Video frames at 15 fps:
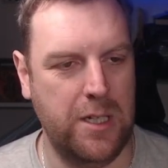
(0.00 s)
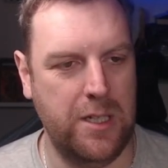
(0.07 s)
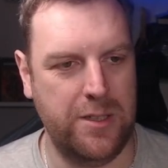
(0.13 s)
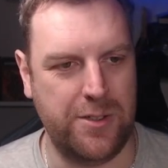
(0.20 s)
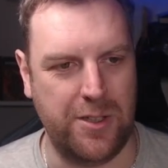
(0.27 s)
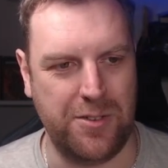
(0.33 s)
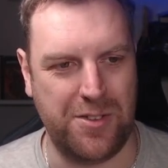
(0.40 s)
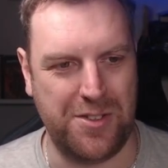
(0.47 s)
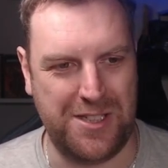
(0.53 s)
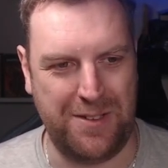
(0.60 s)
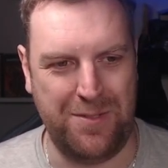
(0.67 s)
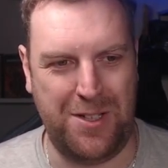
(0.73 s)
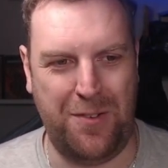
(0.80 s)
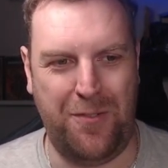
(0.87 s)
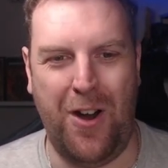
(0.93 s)
So it's a
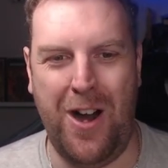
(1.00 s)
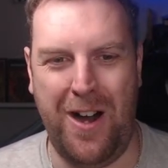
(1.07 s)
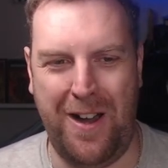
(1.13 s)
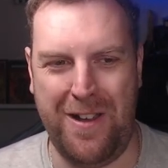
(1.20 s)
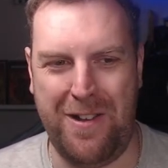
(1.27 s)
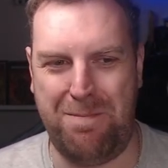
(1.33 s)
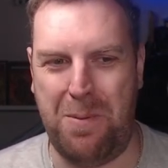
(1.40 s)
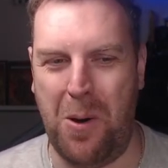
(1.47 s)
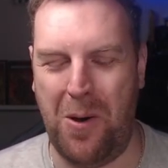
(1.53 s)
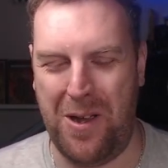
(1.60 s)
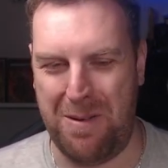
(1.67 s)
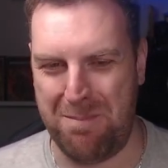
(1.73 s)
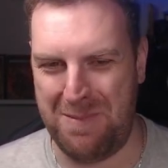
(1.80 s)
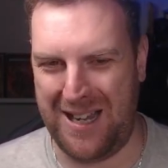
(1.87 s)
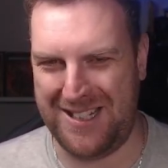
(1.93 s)

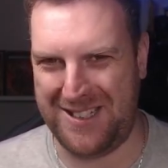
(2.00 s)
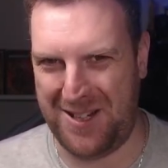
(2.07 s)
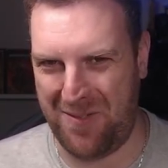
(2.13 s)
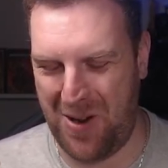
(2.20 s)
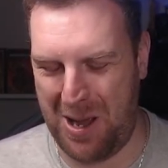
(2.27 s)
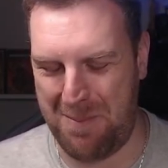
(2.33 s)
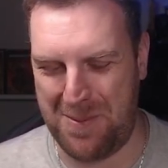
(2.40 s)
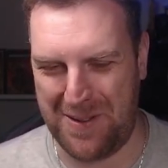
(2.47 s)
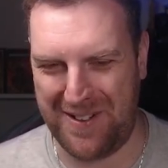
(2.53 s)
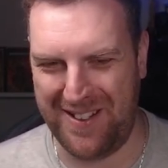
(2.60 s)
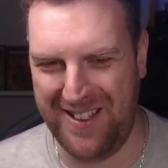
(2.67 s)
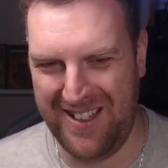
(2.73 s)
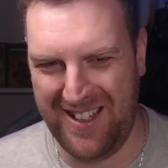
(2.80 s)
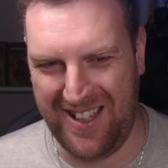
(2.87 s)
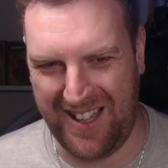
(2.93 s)
75-point magic weapon,
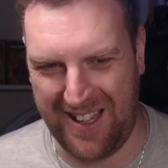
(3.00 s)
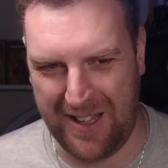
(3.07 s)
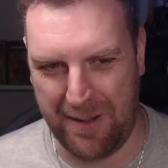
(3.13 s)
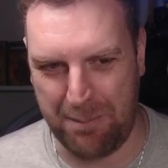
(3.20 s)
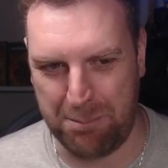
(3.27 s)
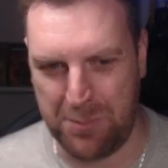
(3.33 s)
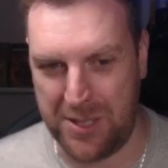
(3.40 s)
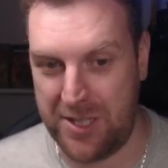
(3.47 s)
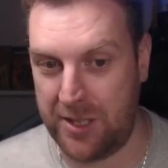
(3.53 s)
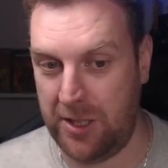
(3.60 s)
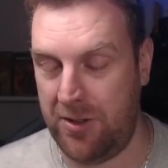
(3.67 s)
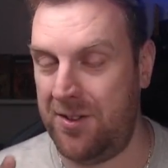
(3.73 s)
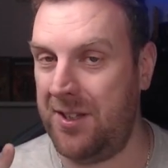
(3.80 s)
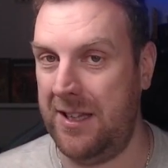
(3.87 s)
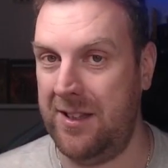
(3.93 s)
but you can
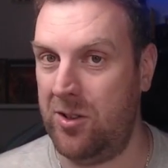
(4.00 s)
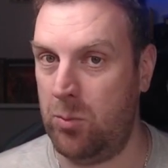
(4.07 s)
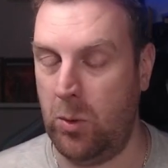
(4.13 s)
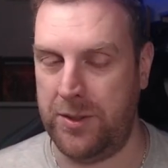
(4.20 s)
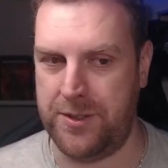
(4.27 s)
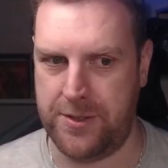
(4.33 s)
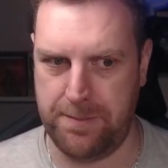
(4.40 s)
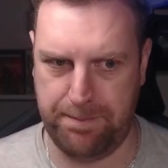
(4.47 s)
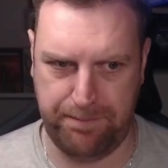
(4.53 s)
only take this once.